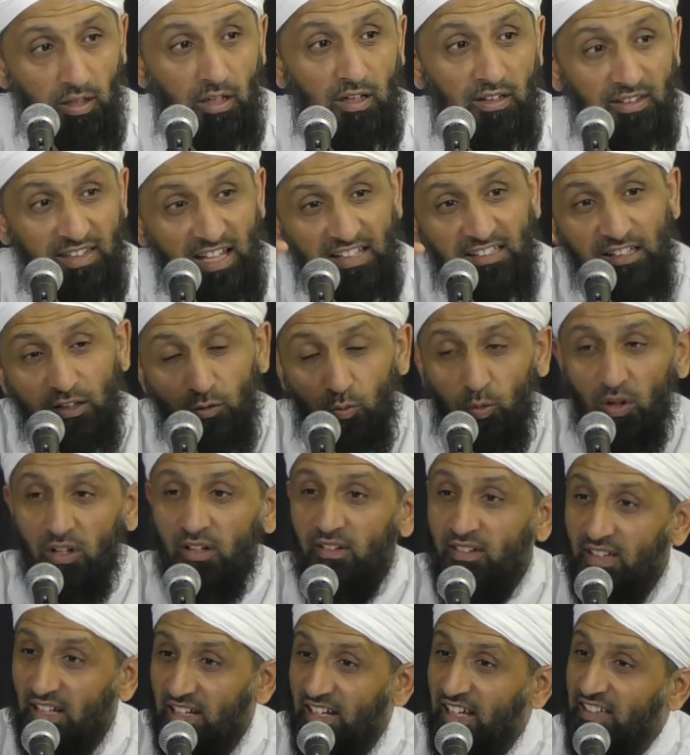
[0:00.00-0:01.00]
That is one
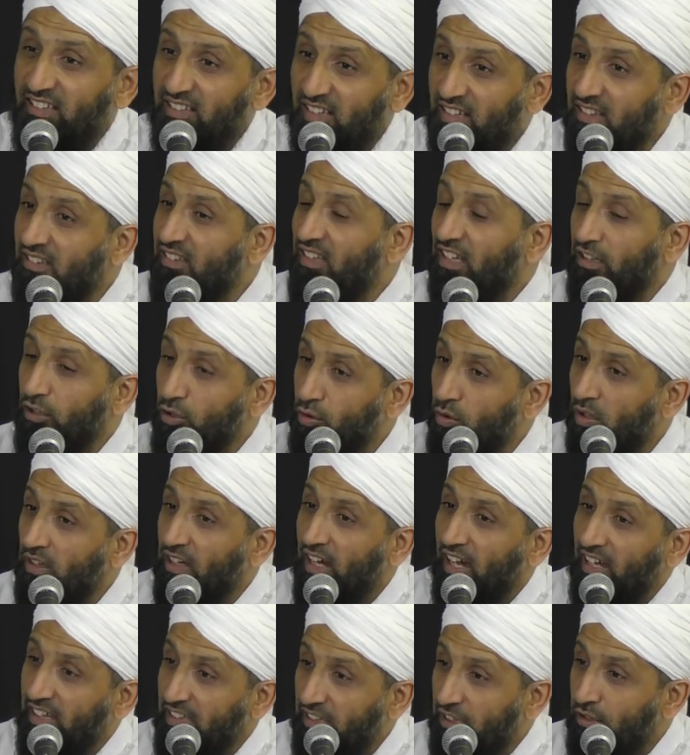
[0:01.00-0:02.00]
of the lessons that you and
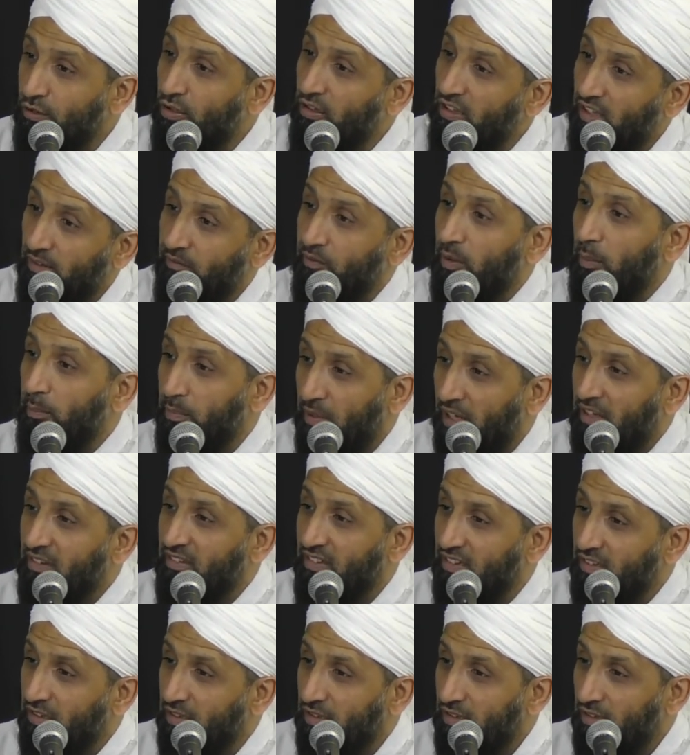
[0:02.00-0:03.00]
I need to learn from
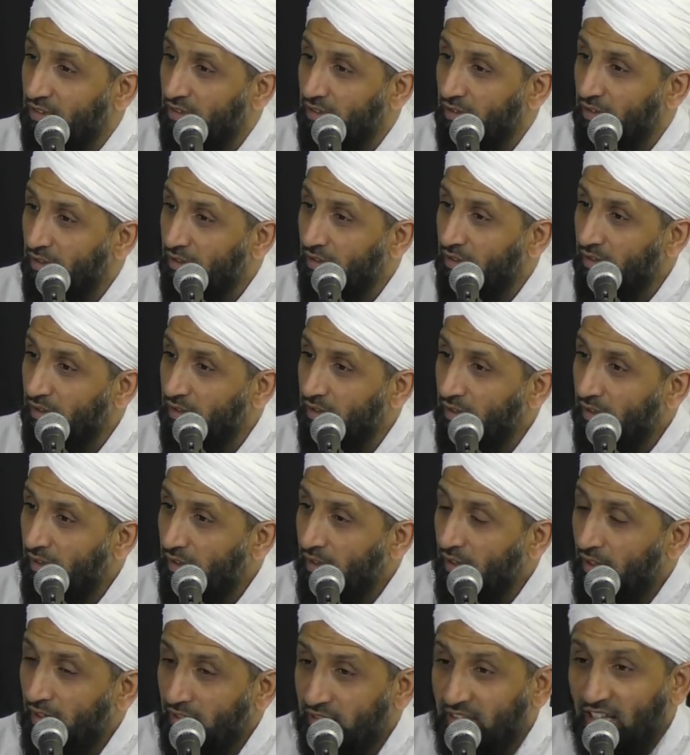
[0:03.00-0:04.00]
Brexit.
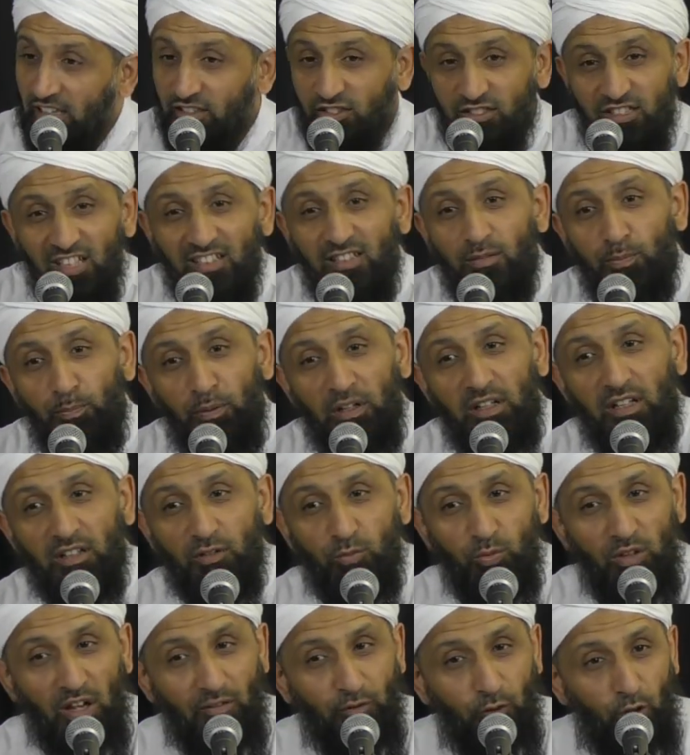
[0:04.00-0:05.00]
That just because
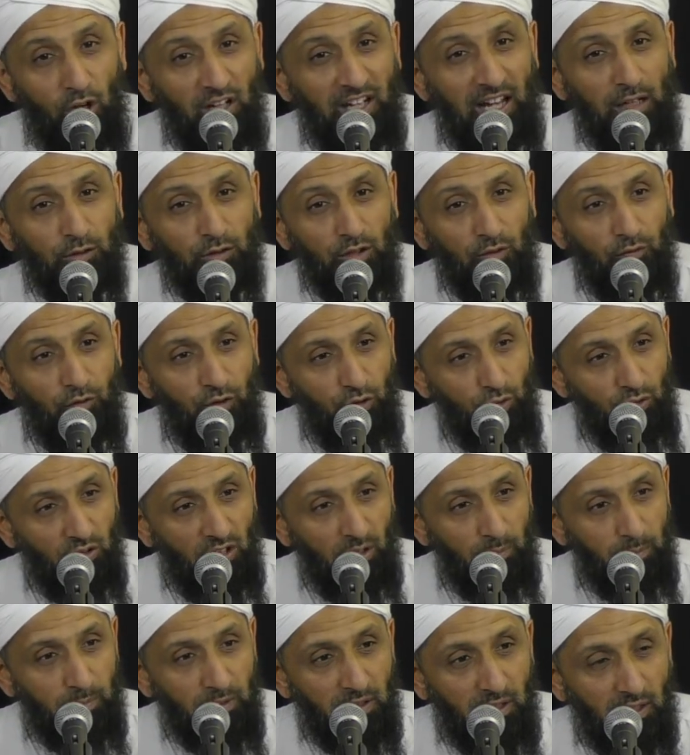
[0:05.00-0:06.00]
we have gone out of
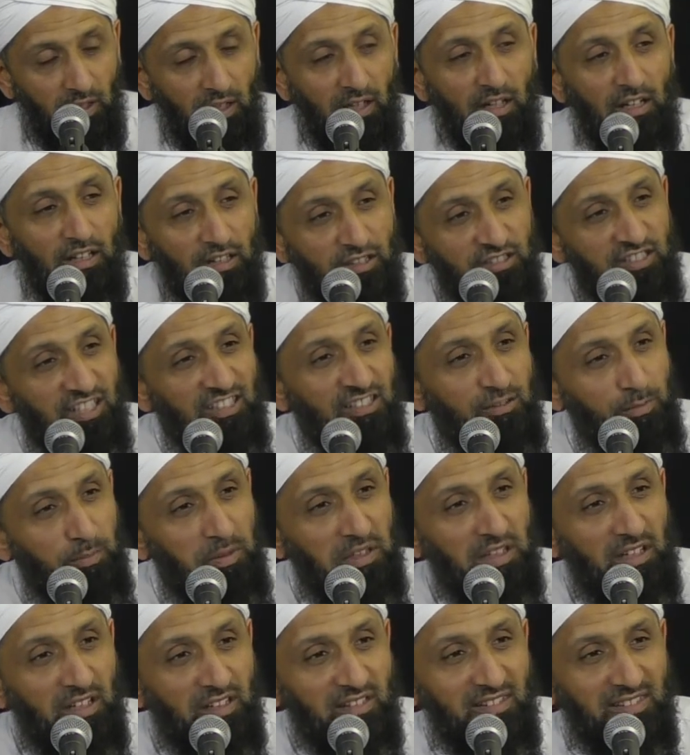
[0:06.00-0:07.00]
Europe, just
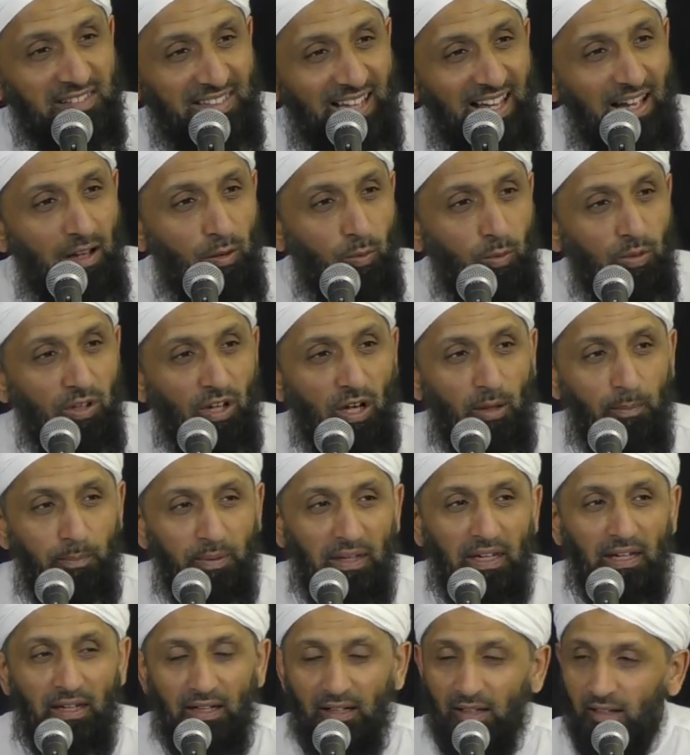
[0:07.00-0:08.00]
because now we are
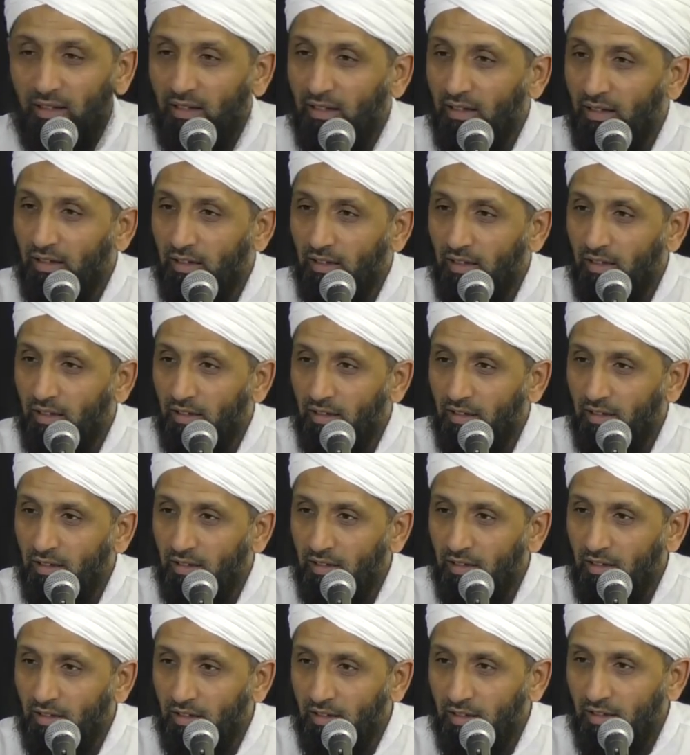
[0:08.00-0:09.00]
being
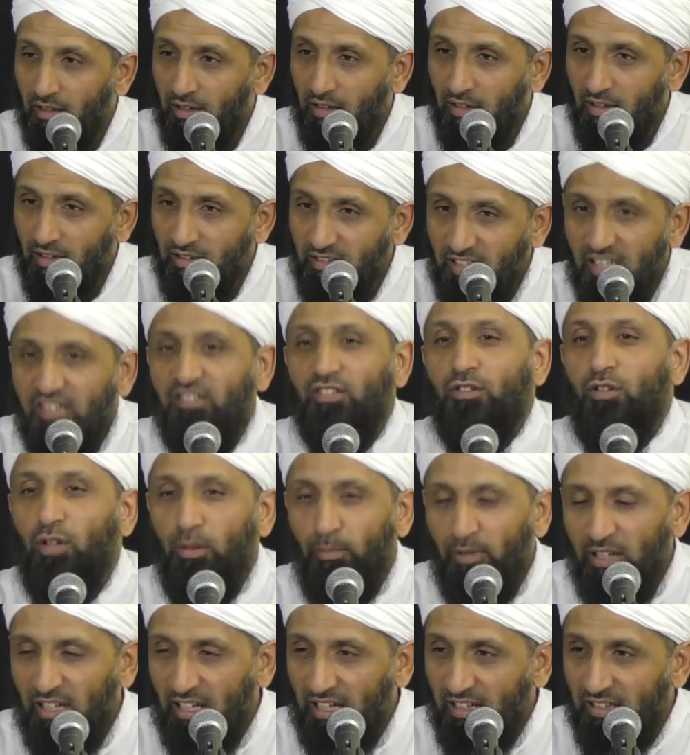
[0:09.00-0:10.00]

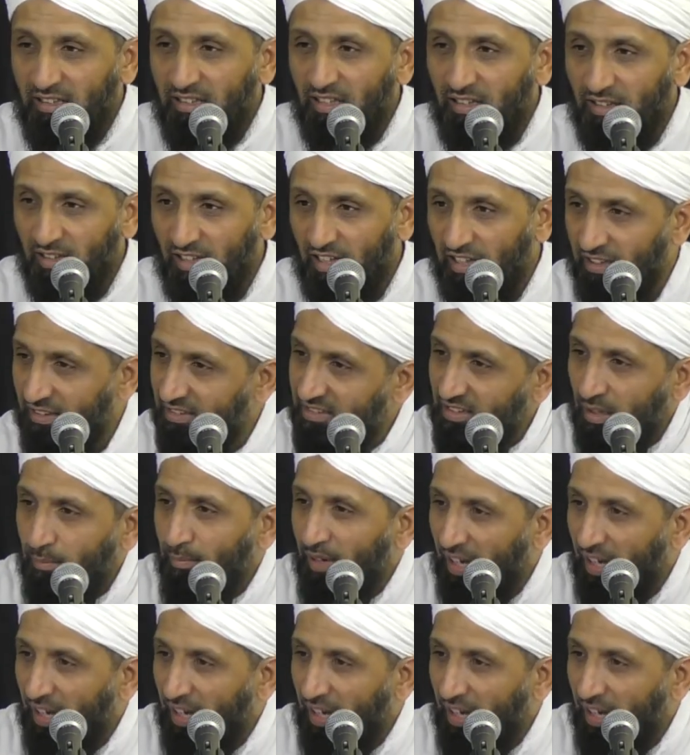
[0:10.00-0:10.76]
discriminated in some